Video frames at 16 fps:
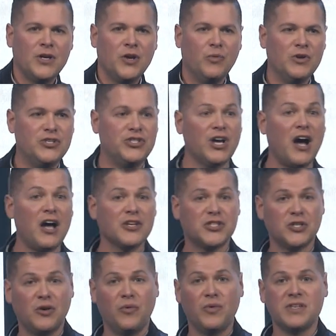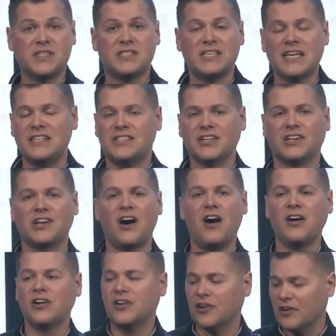When Joshua was sent to
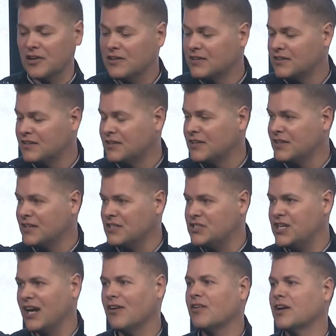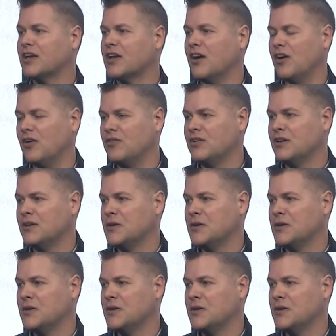conquer Jericho,